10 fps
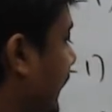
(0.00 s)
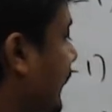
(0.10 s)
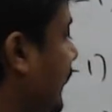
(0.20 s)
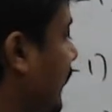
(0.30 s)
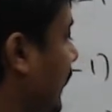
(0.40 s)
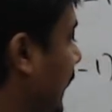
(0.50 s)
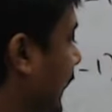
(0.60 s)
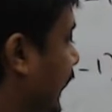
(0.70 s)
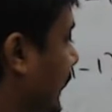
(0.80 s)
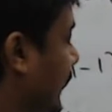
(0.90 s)
3s are
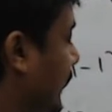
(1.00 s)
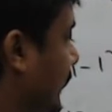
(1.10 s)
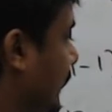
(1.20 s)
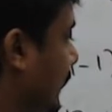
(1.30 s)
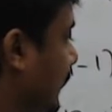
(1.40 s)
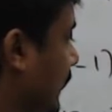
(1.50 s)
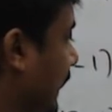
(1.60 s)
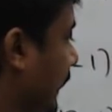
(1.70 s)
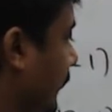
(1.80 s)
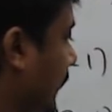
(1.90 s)

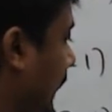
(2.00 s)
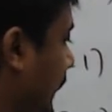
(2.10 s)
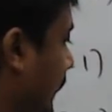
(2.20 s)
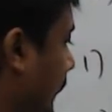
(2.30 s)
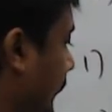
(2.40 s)
9, 3 5s